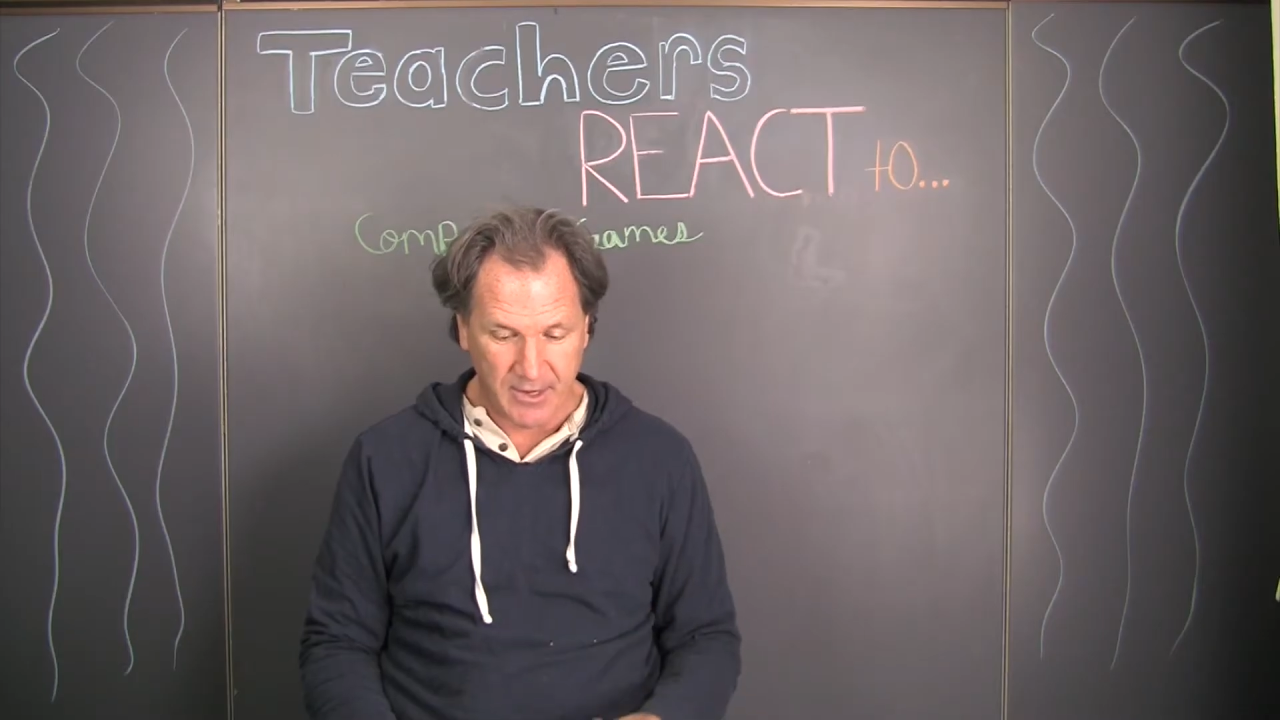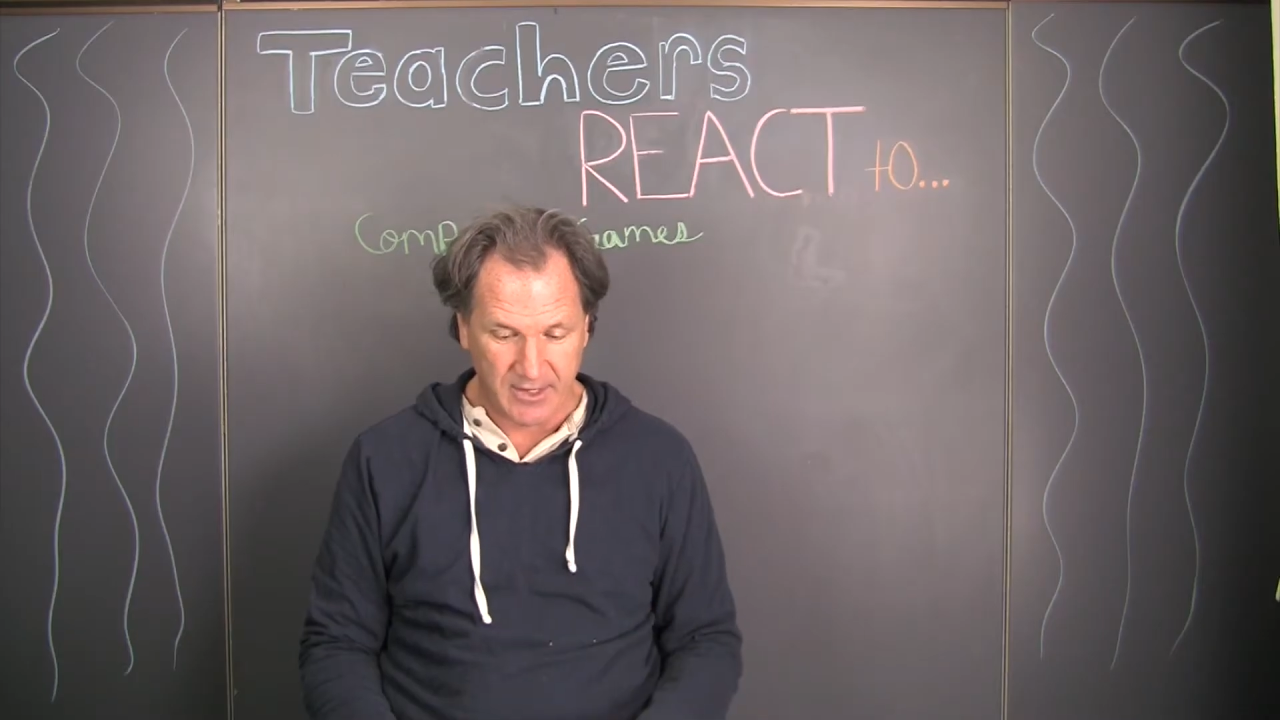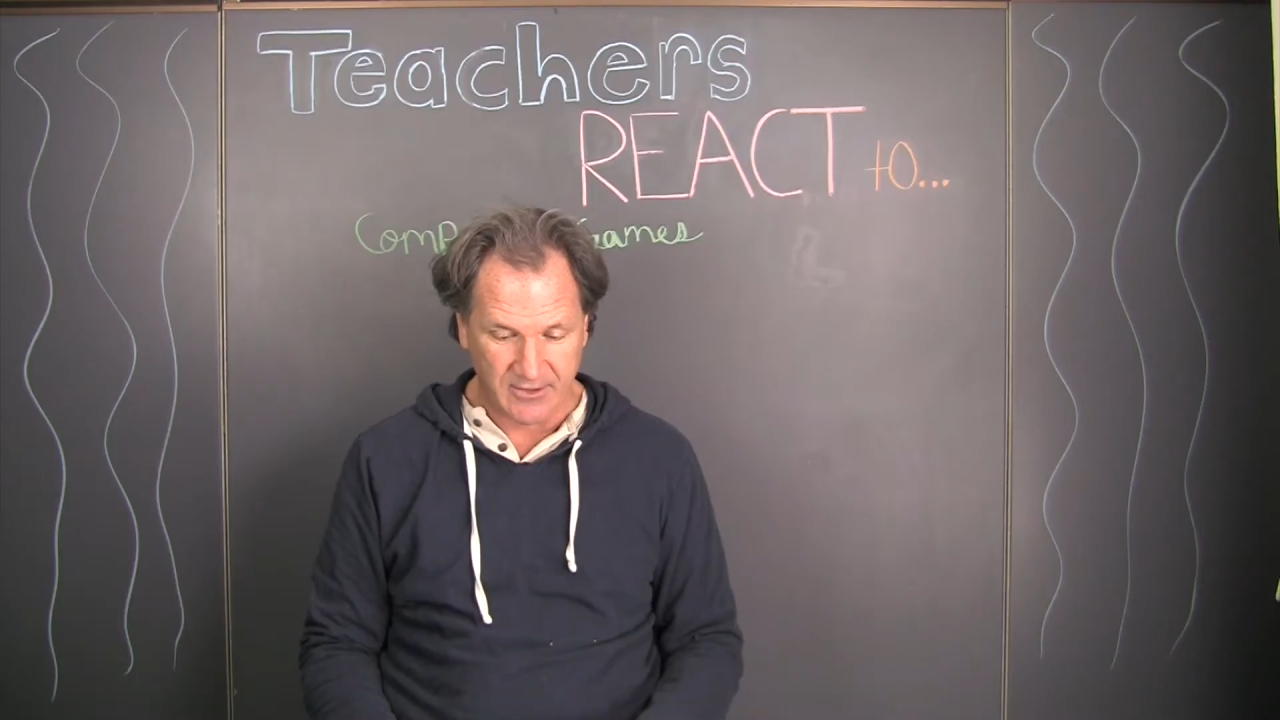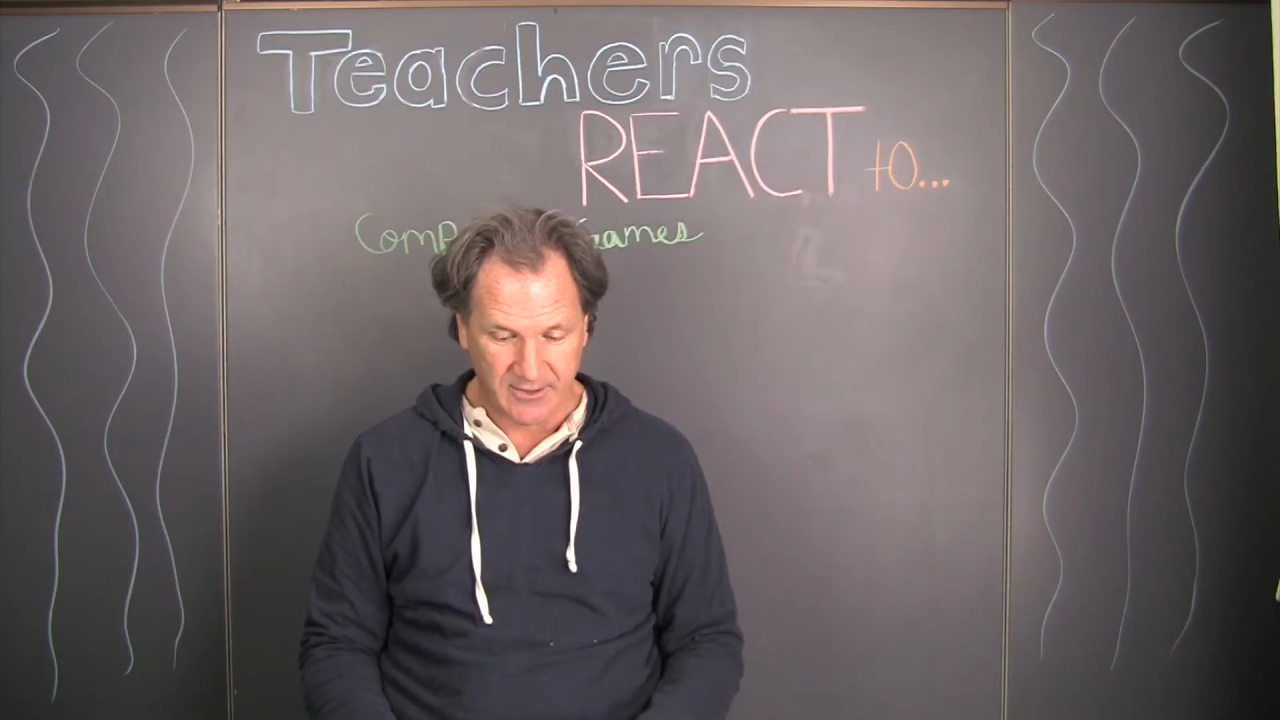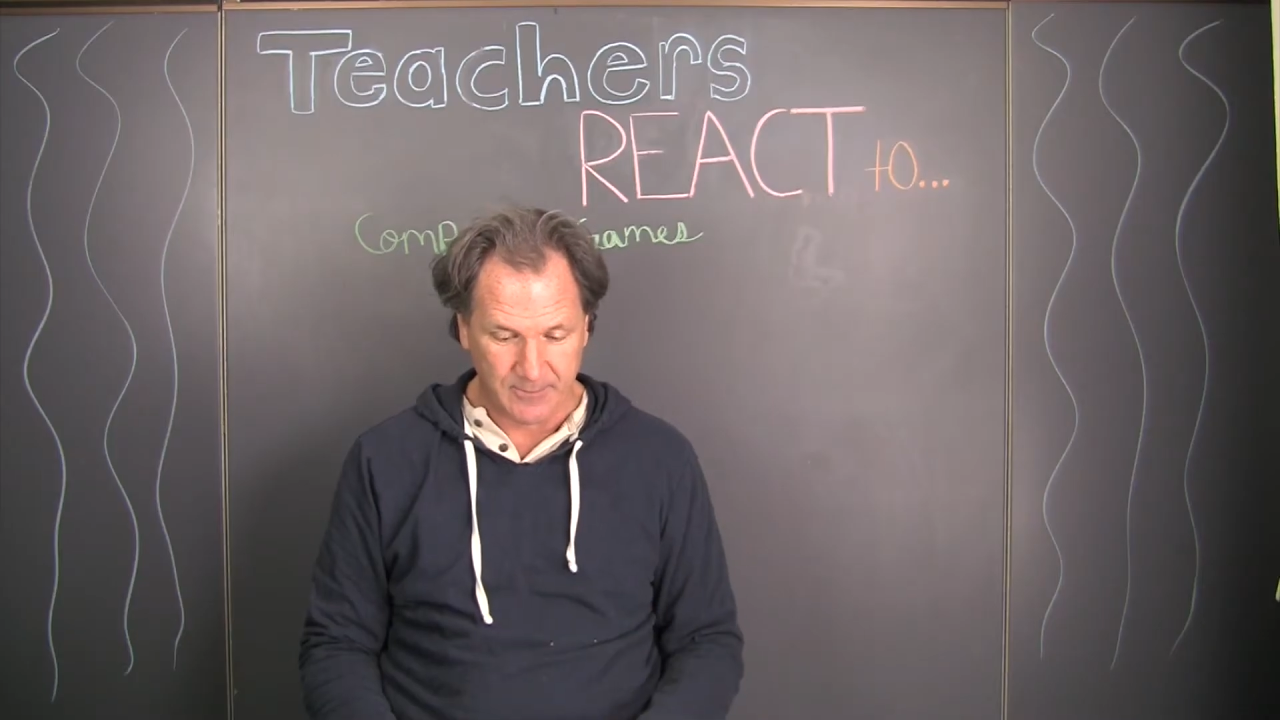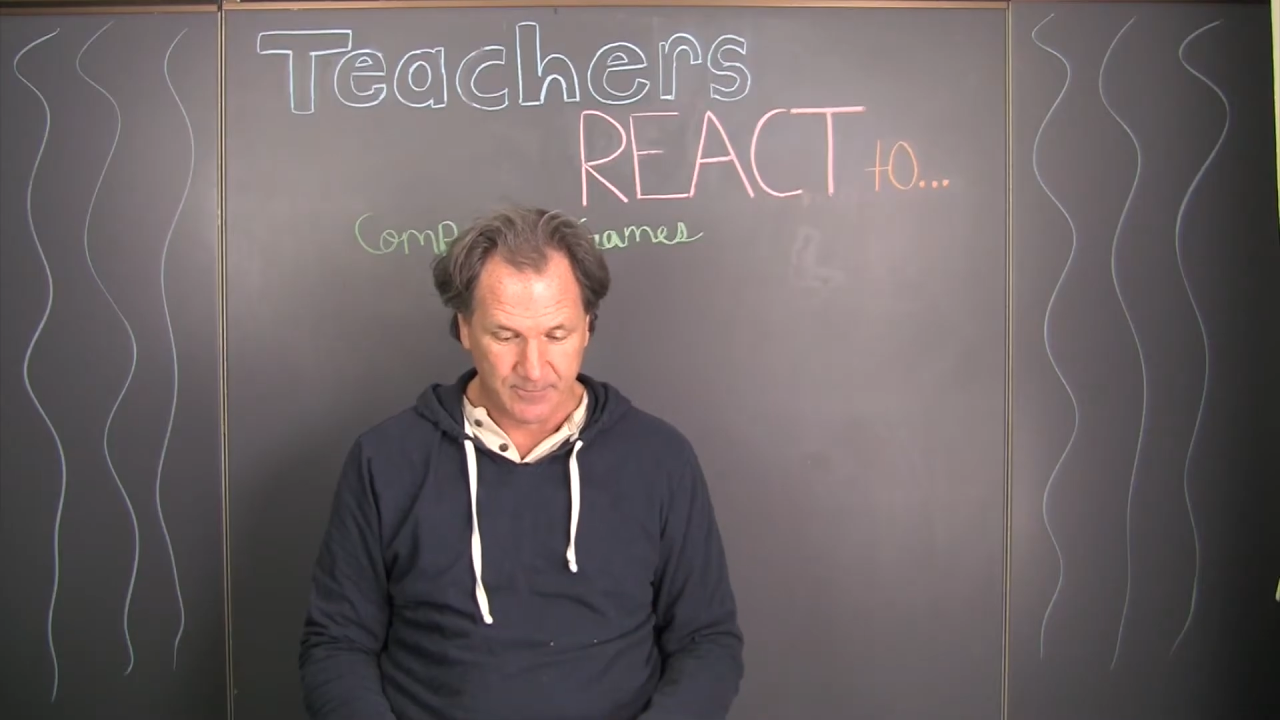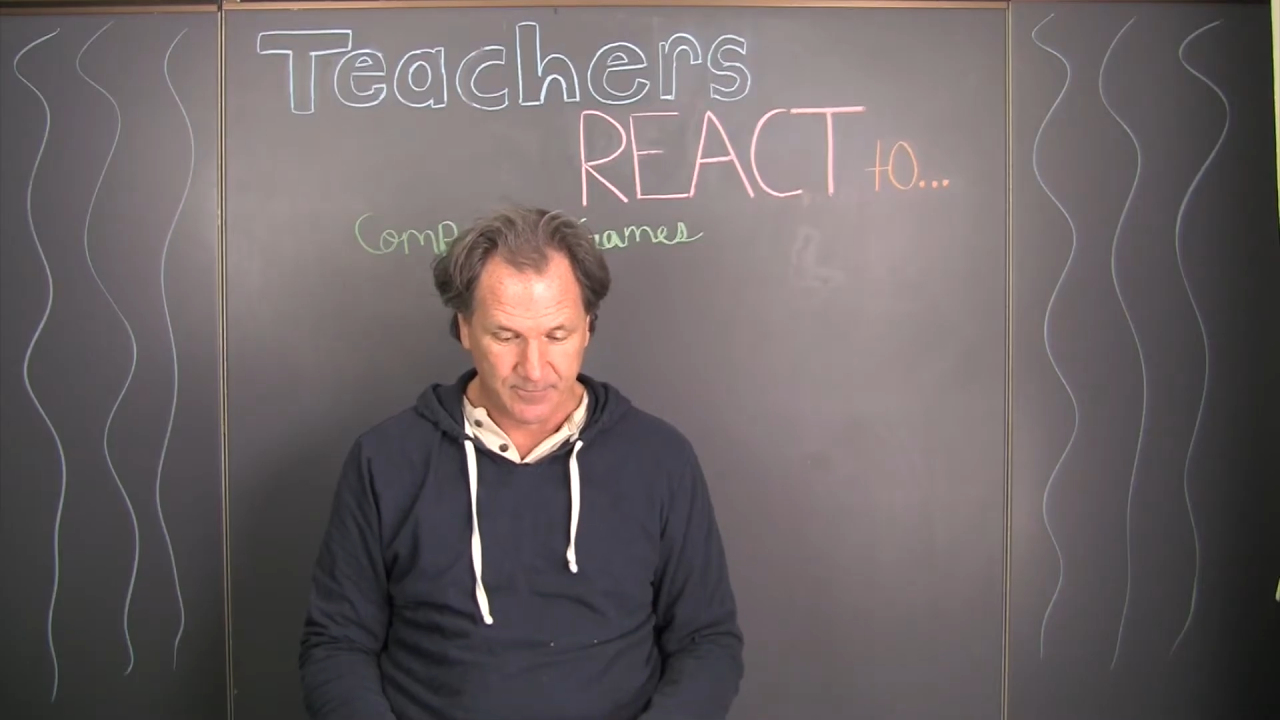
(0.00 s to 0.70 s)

paced.